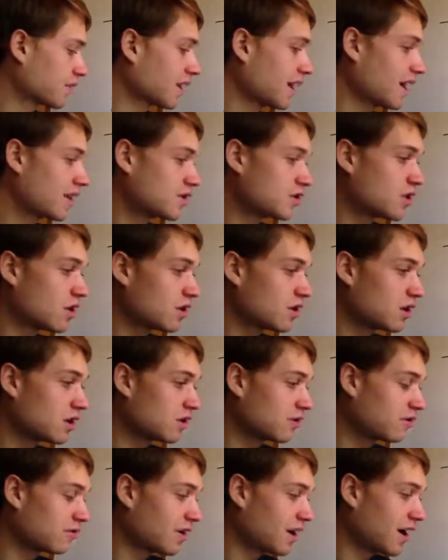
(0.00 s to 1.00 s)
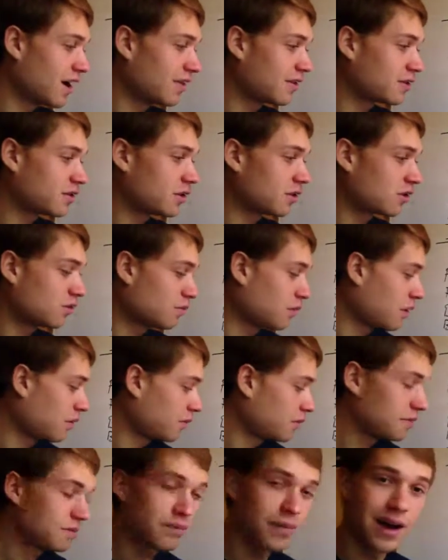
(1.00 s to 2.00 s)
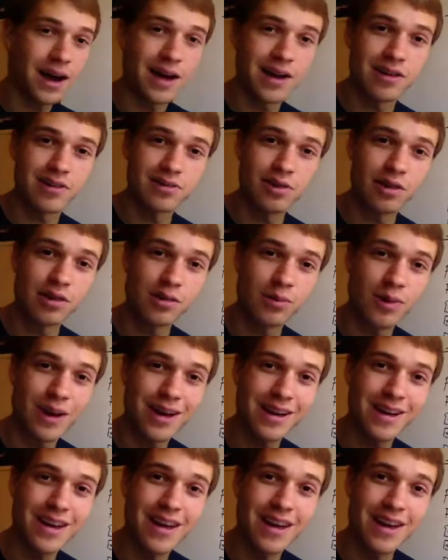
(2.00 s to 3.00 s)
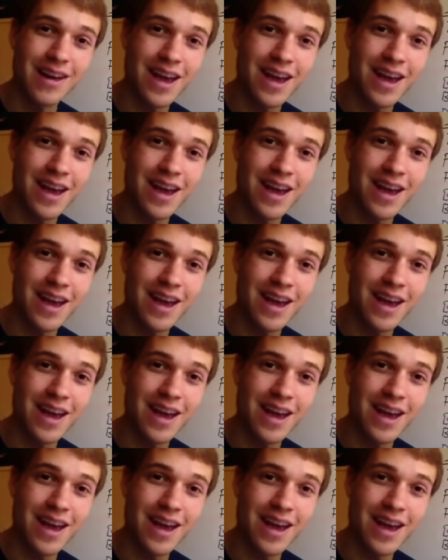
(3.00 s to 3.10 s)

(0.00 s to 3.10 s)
And so you divide the total moment by your total weight,